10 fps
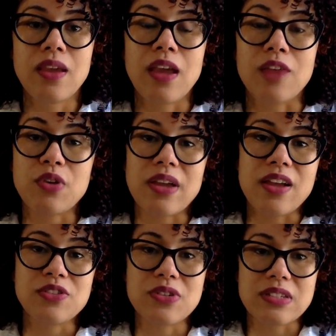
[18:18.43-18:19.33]
If you can
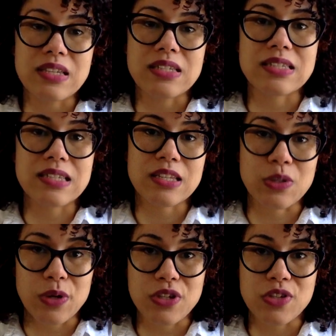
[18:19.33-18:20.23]
answer these 6
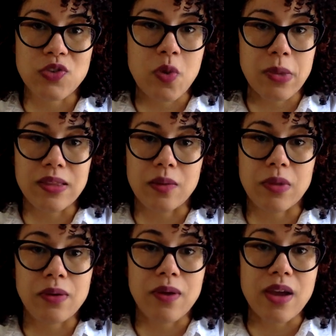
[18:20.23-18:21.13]
questions for me,
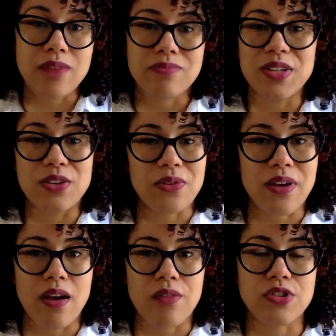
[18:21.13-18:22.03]
that'd be great. You don't
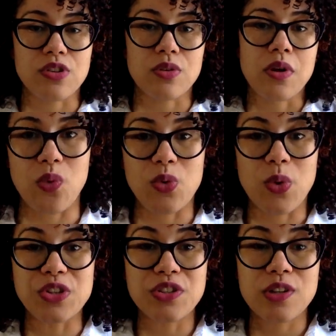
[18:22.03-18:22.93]
have to.
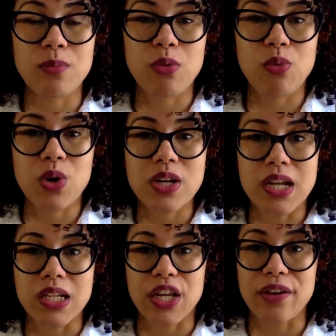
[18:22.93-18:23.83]
Question number
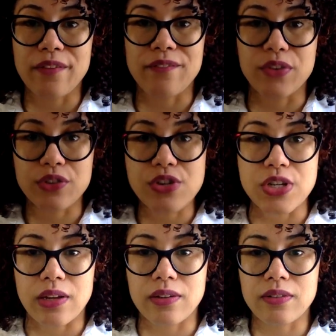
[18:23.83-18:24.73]
1,
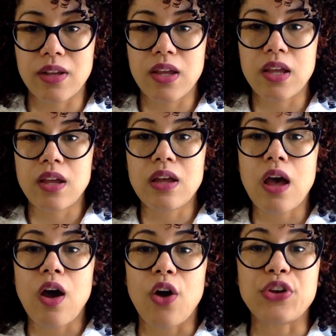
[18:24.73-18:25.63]
conversion.
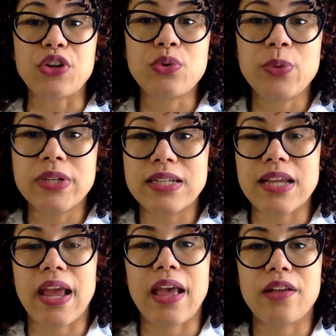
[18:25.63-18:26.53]
Are you willing to
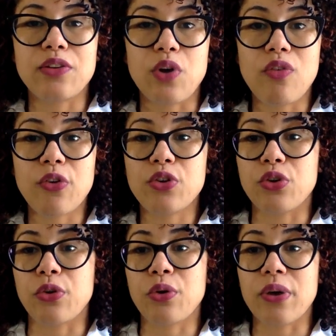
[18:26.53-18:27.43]
hand over
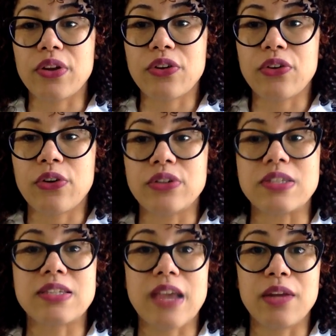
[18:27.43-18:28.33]
your credit card and
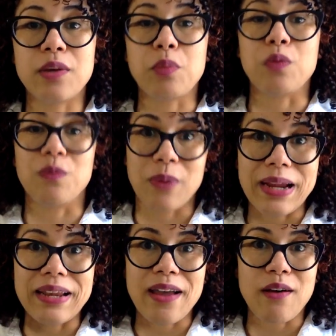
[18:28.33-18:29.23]
sign up
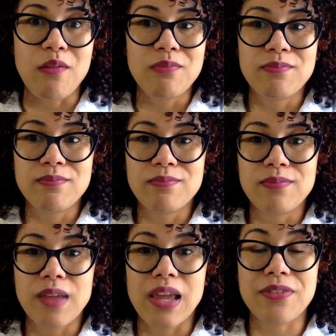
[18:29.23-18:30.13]
right now?
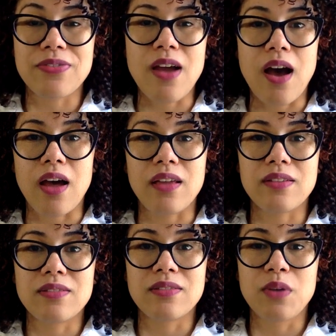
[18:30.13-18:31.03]
If not,
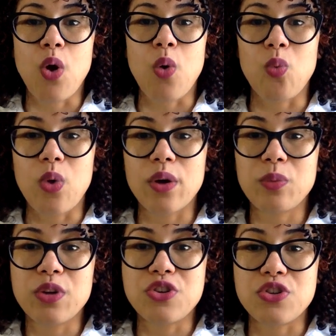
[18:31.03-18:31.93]
what
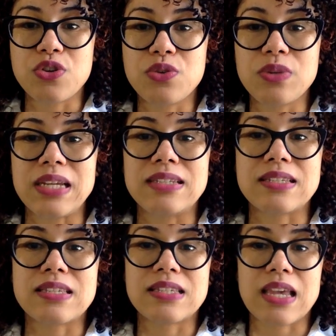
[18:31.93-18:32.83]
would you need to
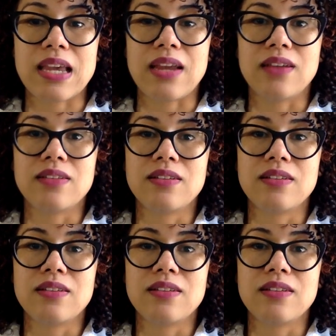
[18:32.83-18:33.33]
see